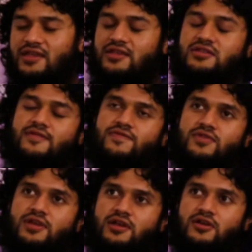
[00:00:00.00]
like stuff
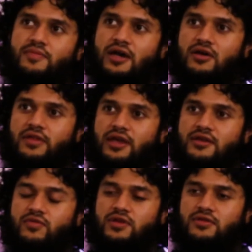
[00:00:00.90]
you hear about
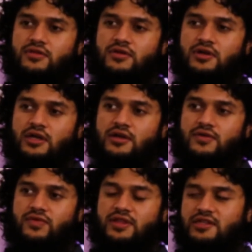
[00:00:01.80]
like when
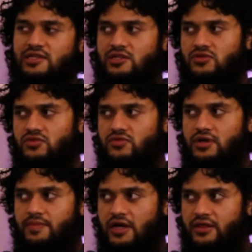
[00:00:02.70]
they teach you
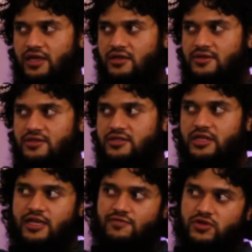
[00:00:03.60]
about like
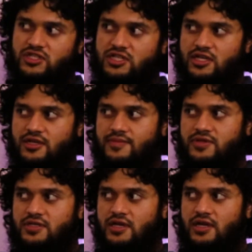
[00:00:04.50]
slavery
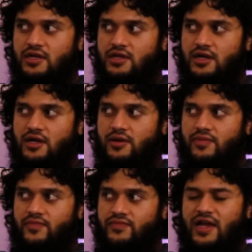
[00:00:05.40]
ships.
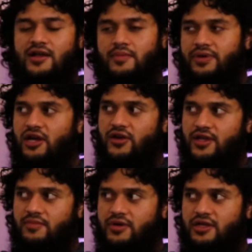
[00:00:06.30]
Not
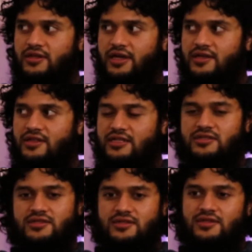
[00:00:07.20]
comparing, but like
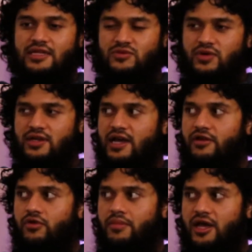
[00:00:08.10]
that's what it kind
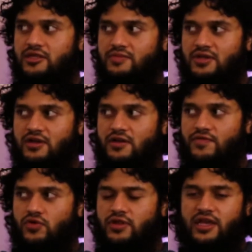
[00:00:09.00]
of reminds me
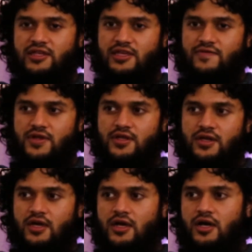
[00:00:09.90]
of, or like even
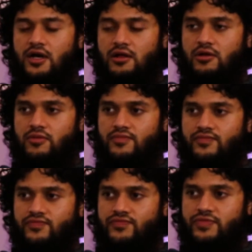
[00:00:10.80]

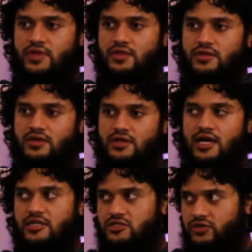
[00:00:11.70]
the
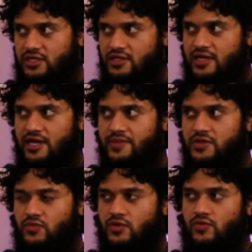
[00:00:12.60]
concentration
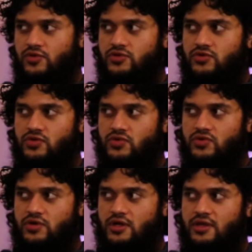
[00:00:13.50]
camps in World War
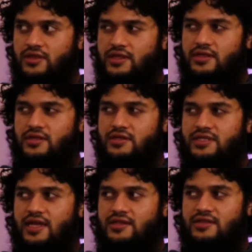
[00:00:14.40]
II. It's
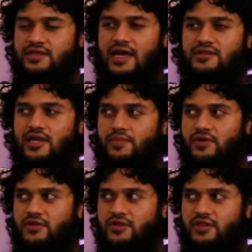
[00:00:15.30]
that type
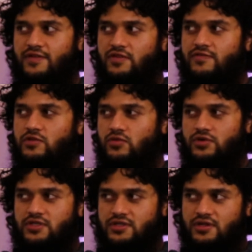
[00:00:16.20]
of level of
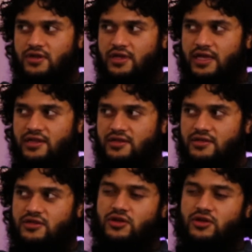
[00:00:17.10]
torture, and